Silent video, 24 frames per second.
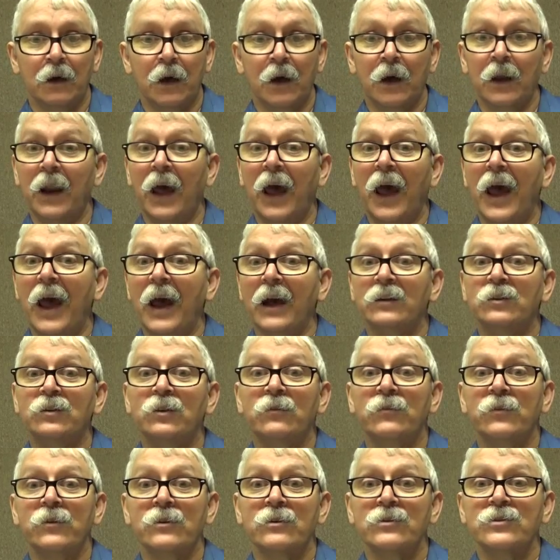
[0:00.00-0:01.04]
an act
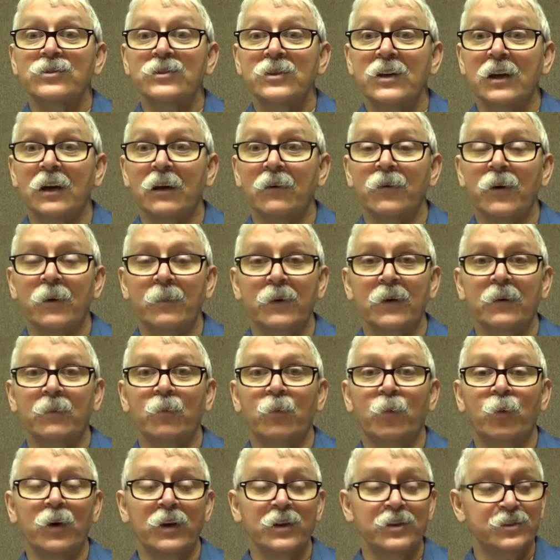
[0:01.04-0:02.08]
of their self. I
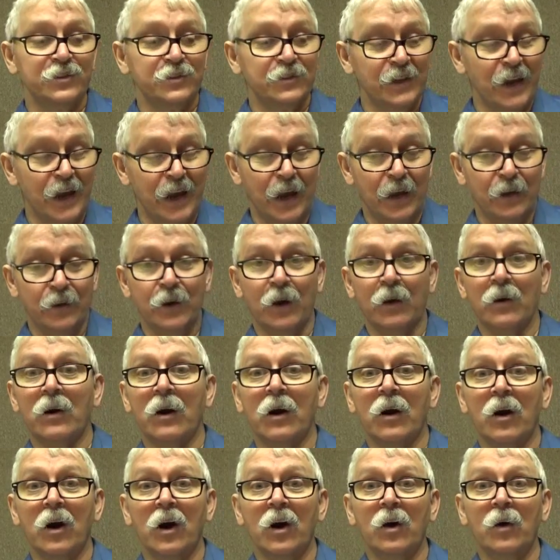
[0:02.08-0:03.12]
mean, we stand on
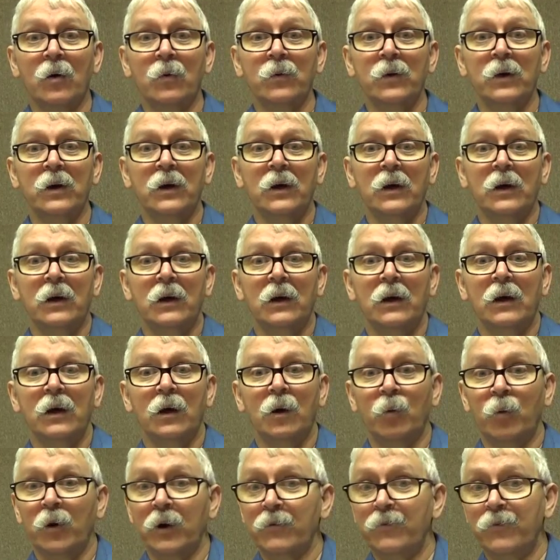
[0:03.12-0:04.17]
our own,
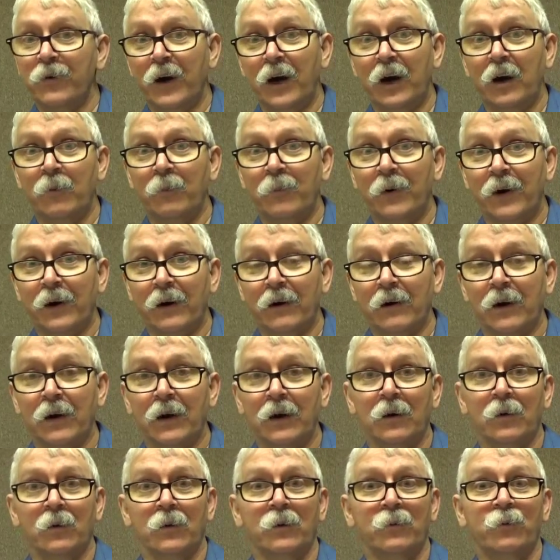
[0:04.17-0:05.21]
we fall by our
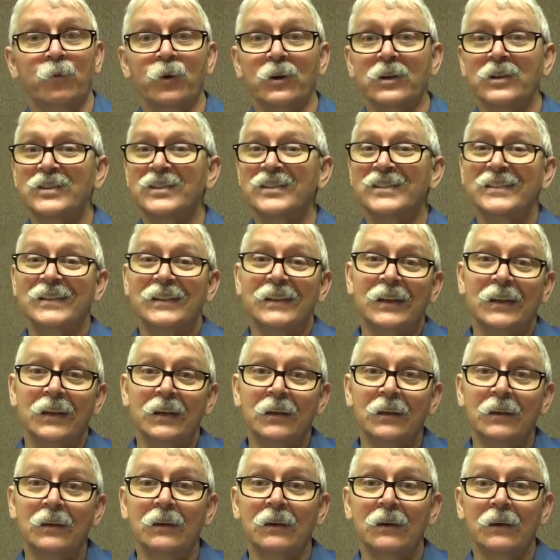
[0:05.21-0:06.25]
own. If we
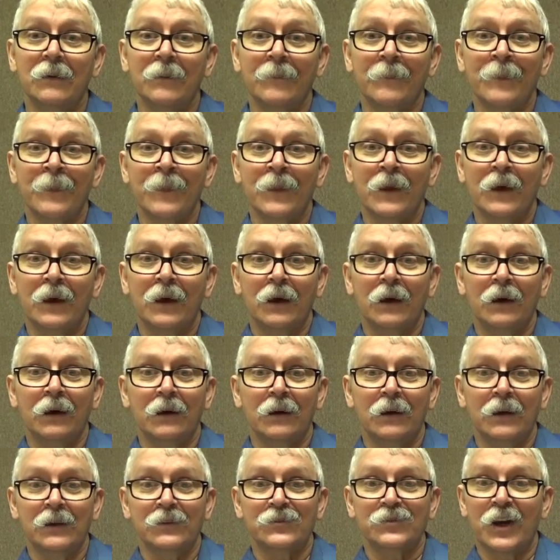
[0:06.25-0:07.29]
sin, uh,
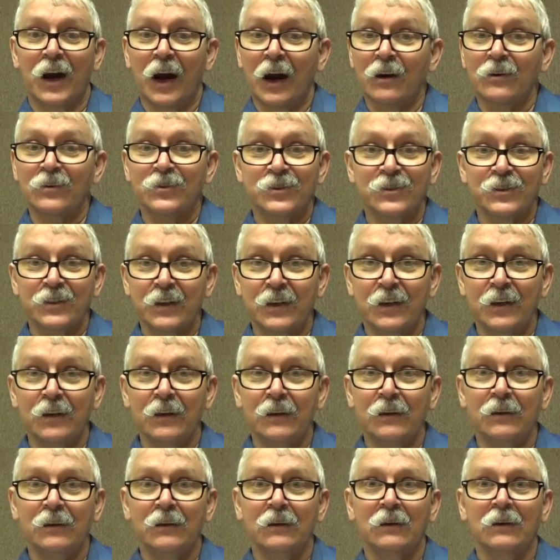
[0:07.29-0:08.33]
it's our
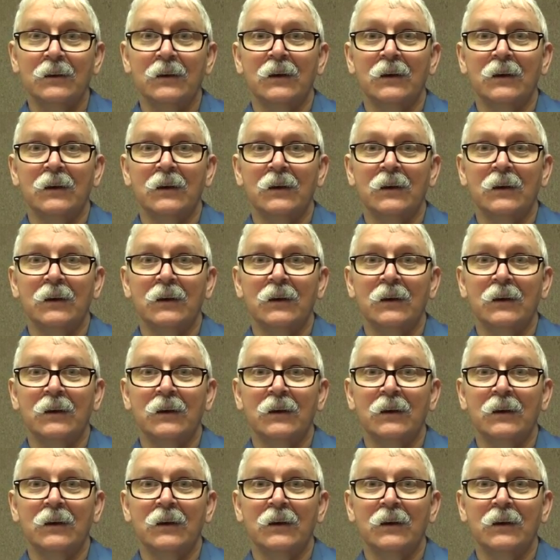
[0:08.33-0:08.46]
sin,